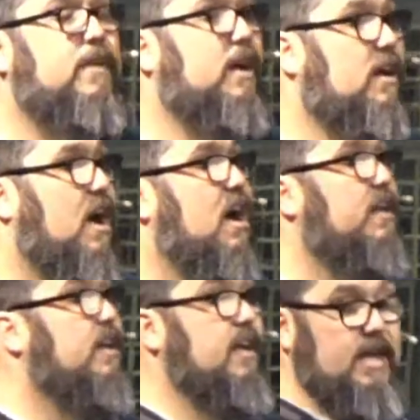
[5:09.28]
that
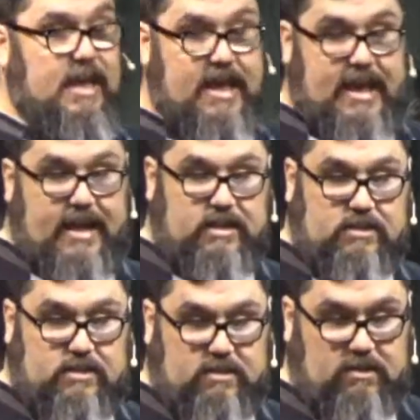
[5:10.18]
God
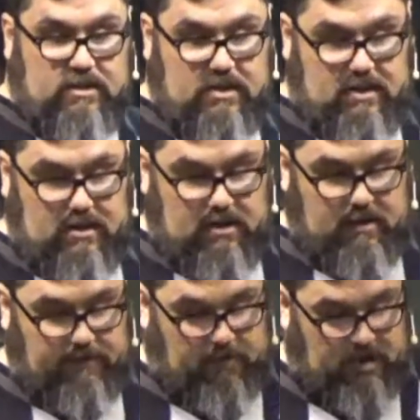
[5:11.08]
has
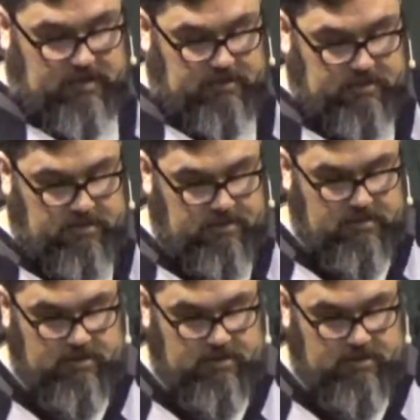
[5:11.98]
for us.